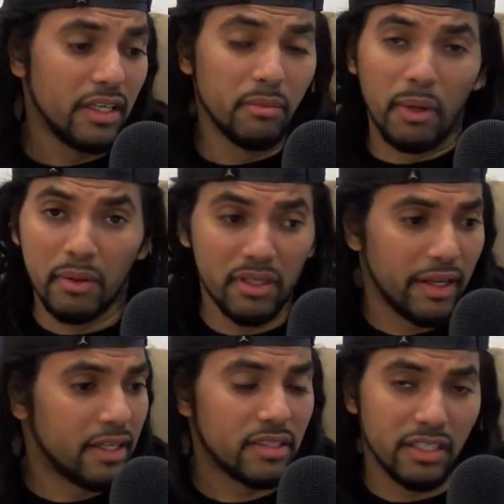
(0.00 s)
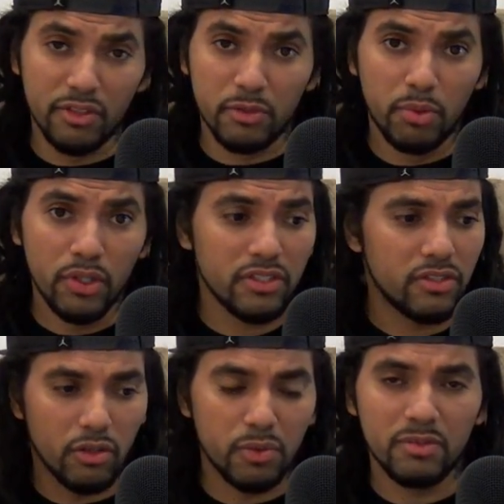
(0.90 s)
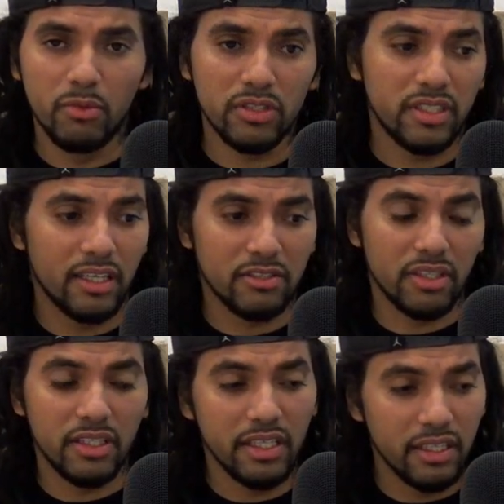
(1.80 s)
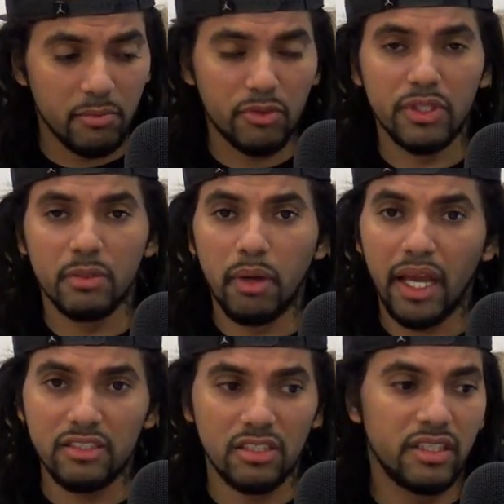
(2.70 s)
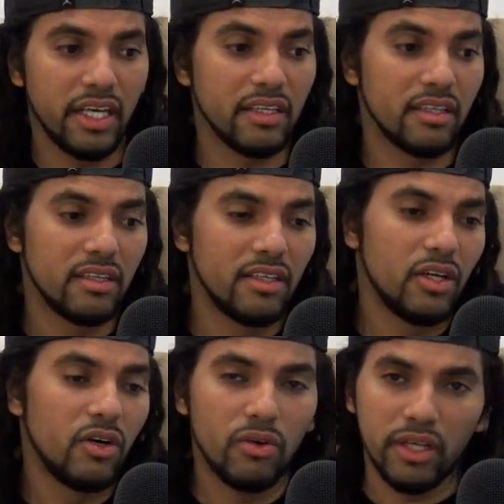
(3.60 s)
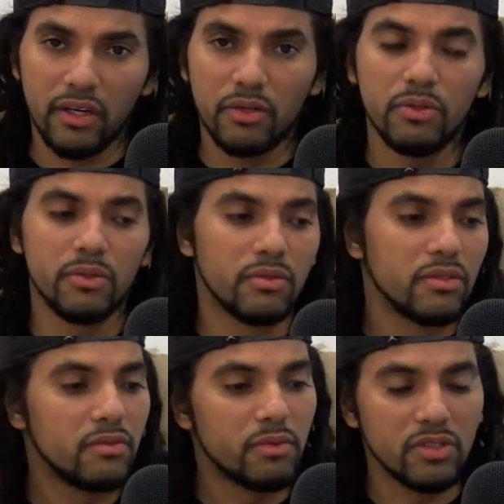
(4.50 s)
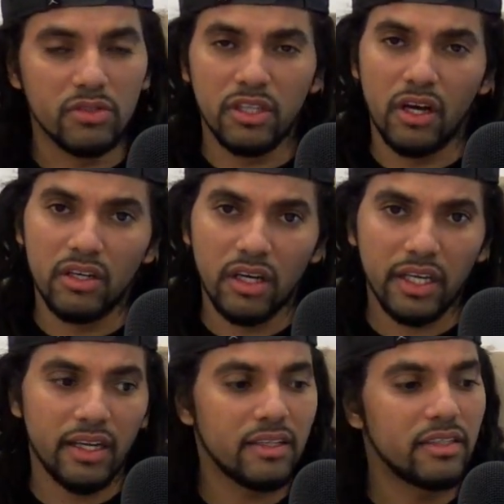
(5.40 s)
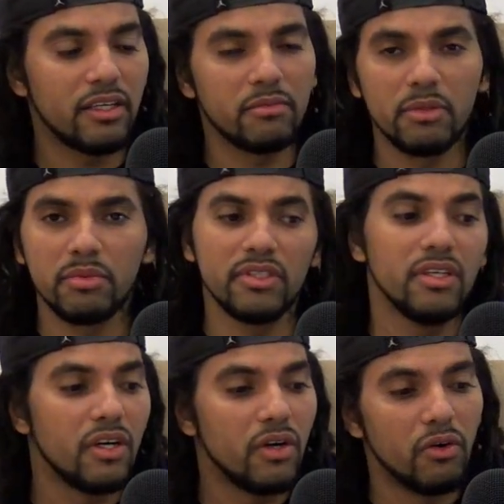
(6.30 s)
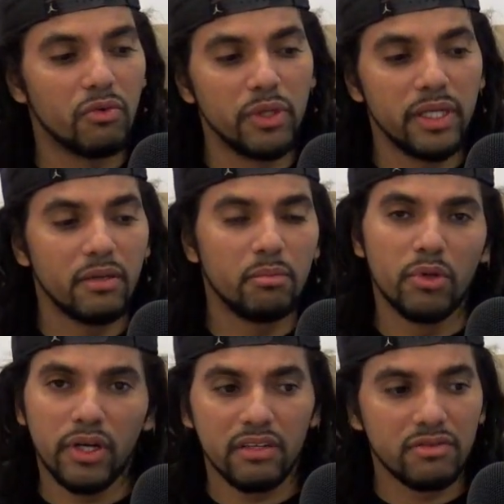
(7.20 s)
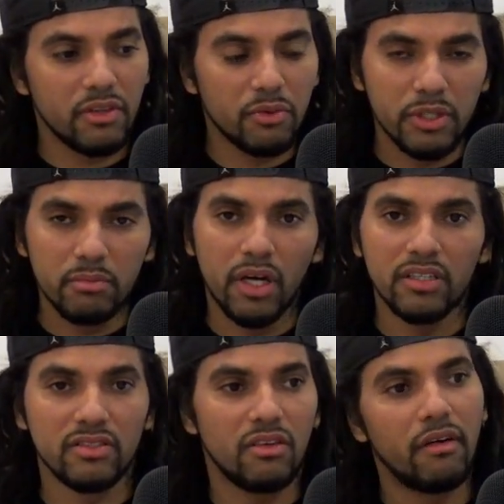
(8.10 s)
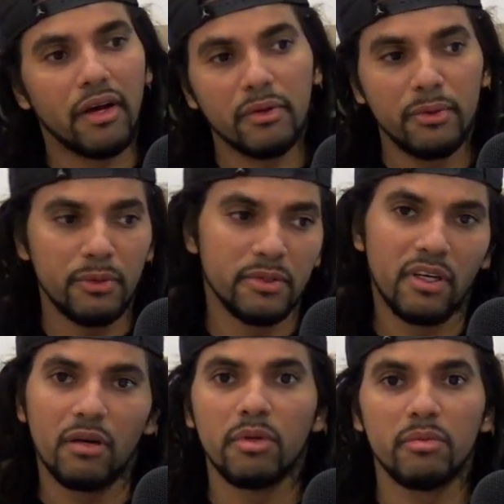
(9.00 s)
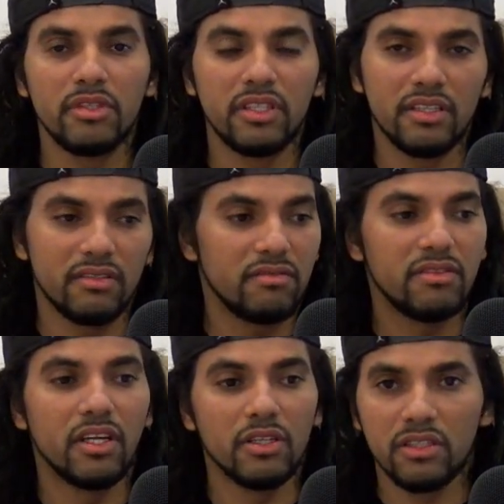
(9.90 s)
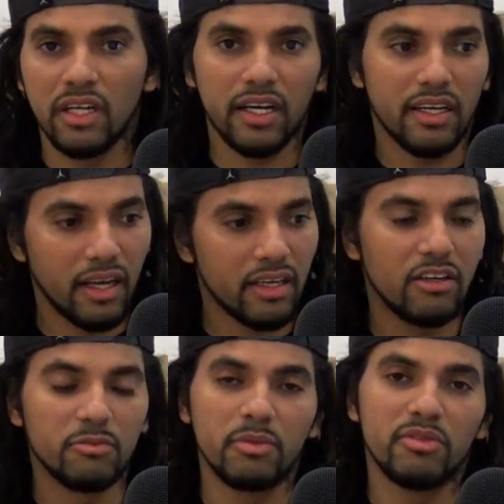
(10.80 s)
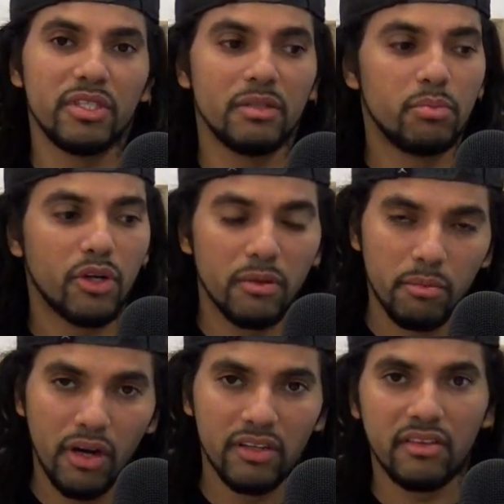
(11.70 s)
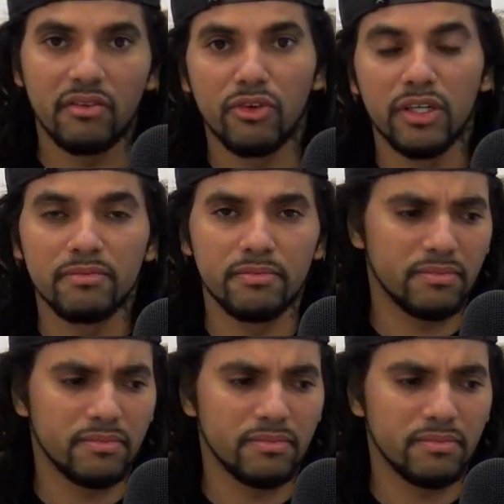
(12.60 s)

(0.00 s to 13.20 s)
maybe, like I say, if it's books, start with small tasks, right? Hey, I'm gonna read a page a day. Okay, cool. When you start knocking that down, maybe read a book every 3 months. All right, cool. Maybe now you're knocking that down. Maybe read a book a month, right?